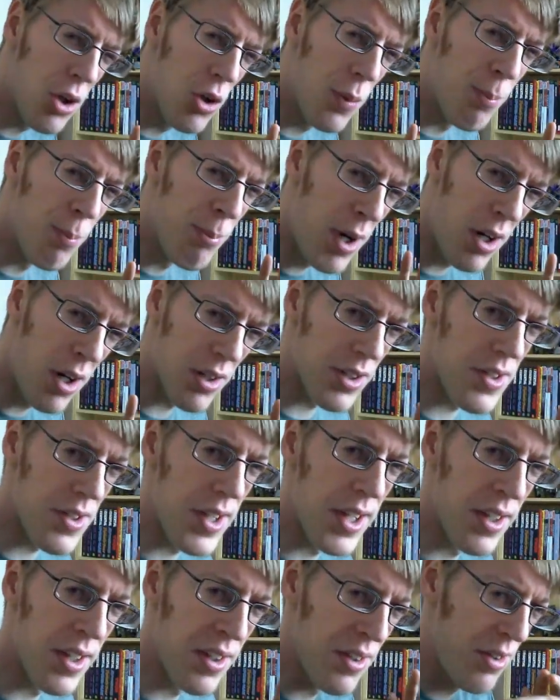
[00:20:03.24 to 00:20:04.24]
good
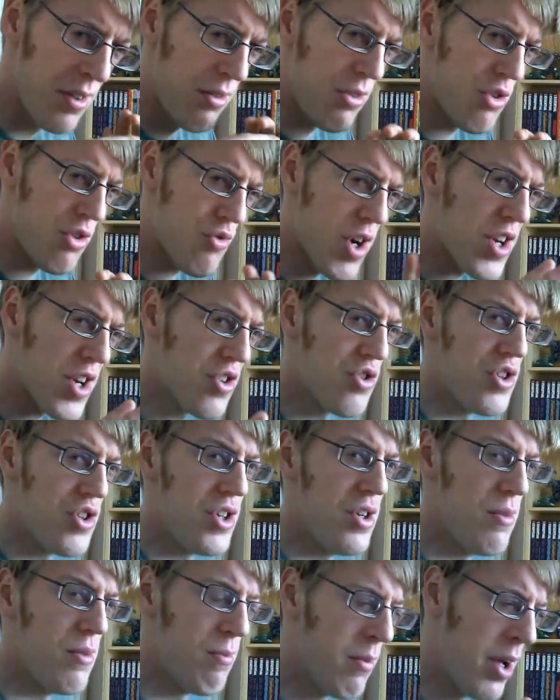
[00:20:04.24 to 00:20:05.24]
marketing
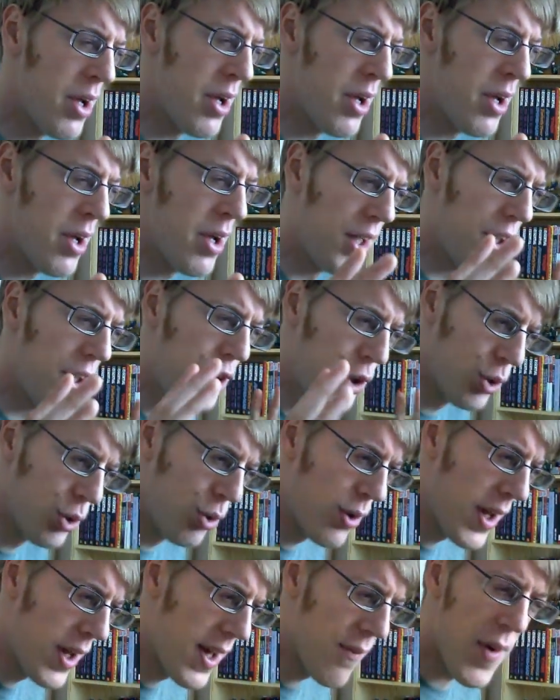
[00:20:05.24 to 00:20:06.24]
strategy.
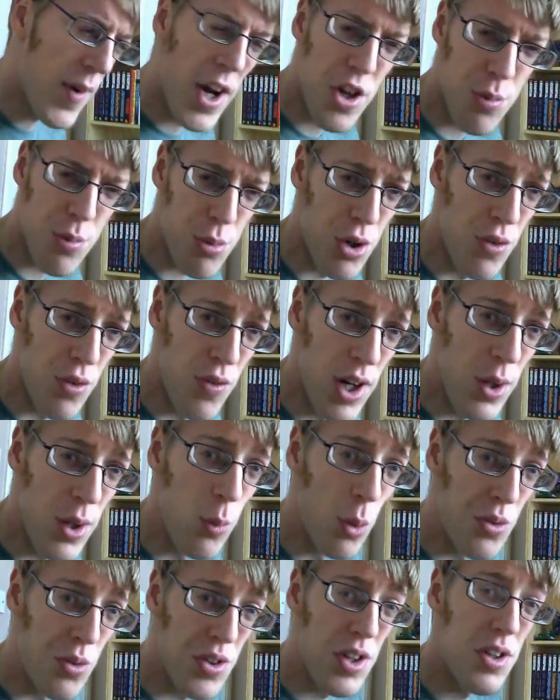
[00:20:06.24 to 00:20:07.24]
Surely if Hasbro really
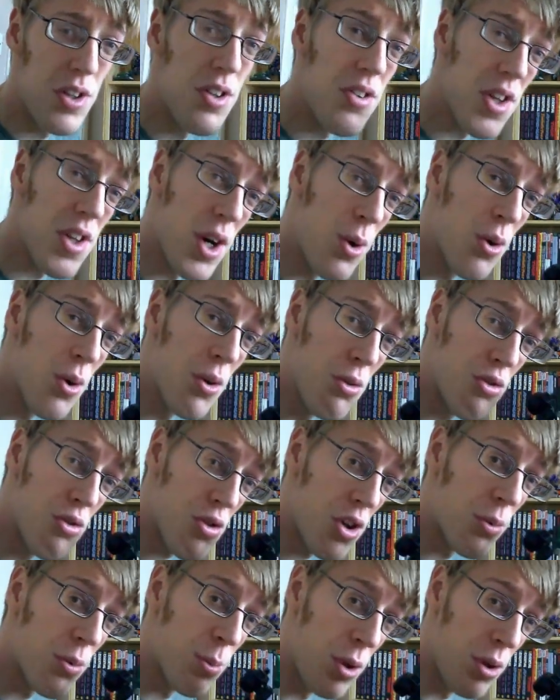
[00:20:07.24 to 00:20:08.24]
wanted to sell
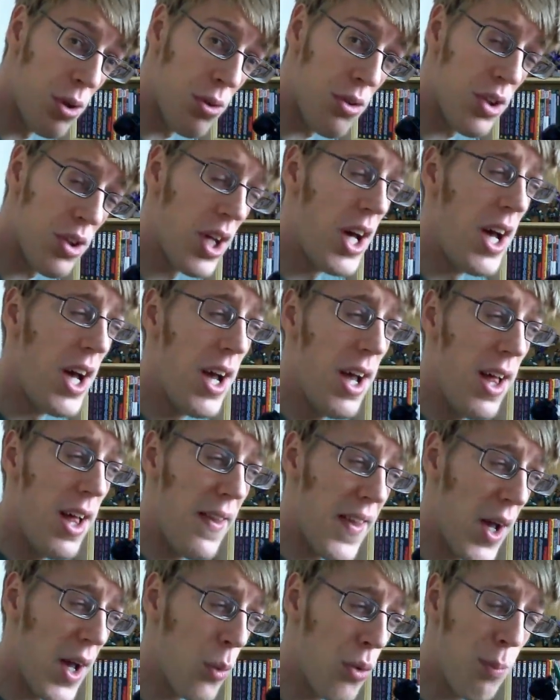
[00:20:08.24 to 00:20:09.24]
Constructbots,
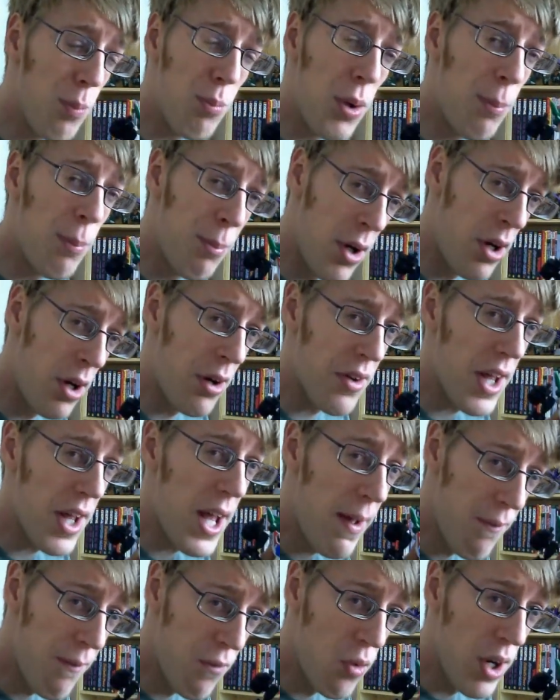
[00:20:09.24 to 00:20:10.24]
they would bombard
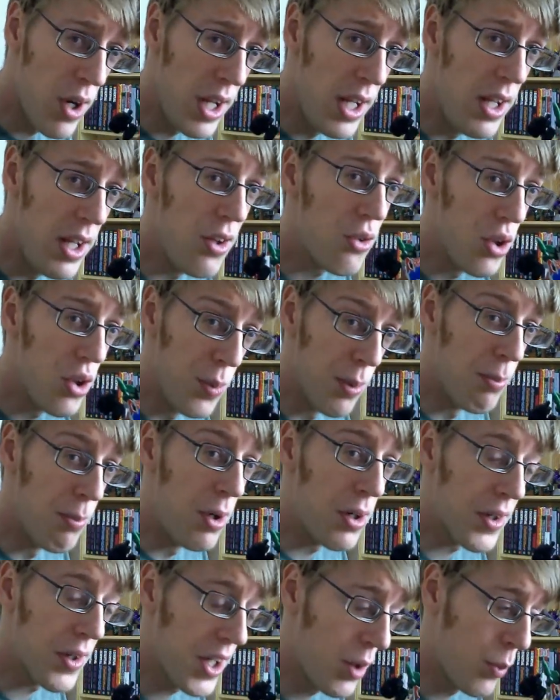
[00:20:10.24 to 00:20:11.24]
every
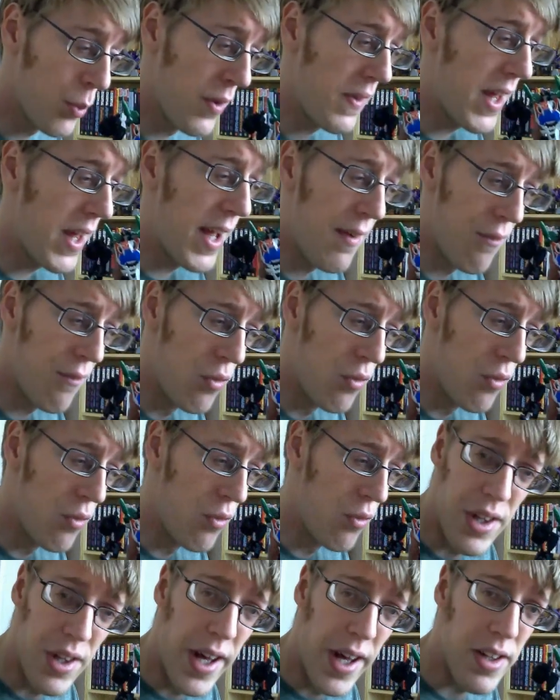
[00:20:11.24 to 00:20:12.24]
supermarket with every
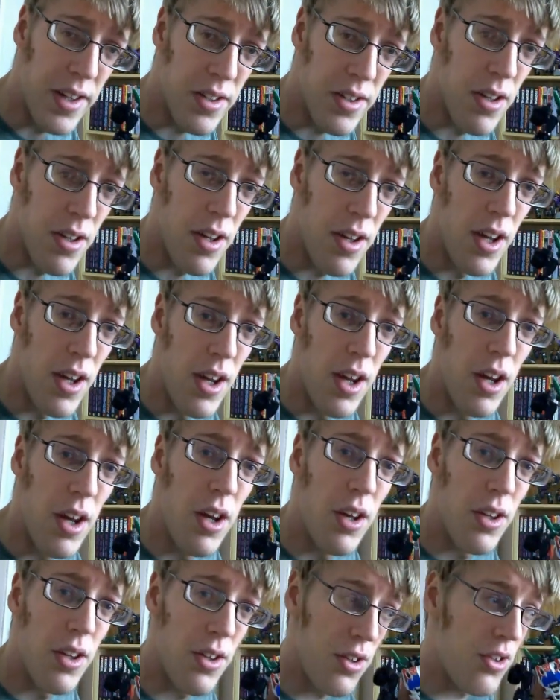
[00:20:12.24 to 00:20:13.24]
set
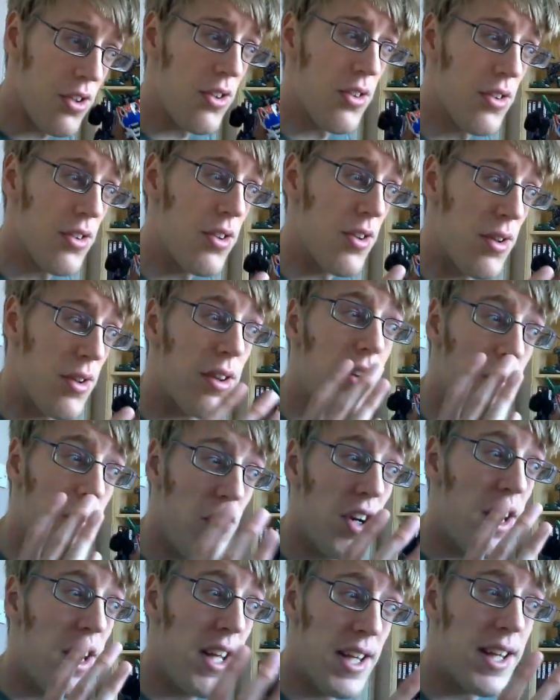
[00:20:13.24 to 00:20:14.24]
to
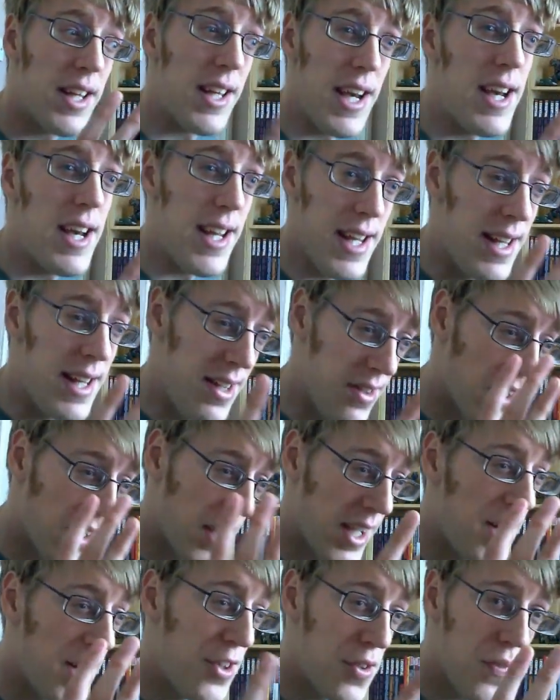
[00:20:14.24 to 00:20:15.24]
really get into
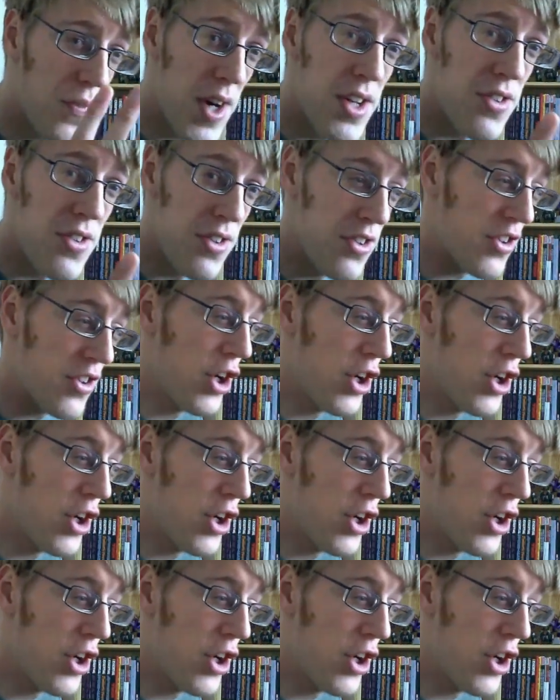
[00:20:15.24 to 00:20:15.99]
kids' faces and say,